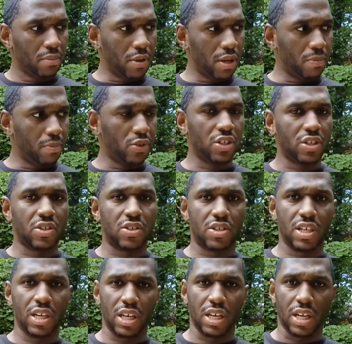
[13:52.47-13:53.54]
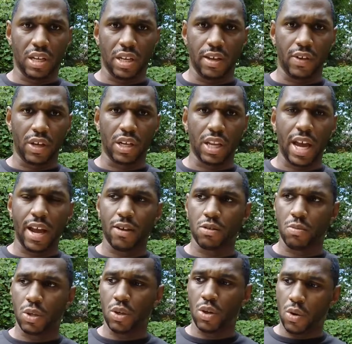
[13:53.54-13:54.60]
people just sinning and living
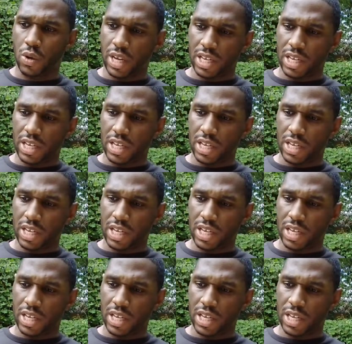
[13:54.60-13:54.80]
lives, but no,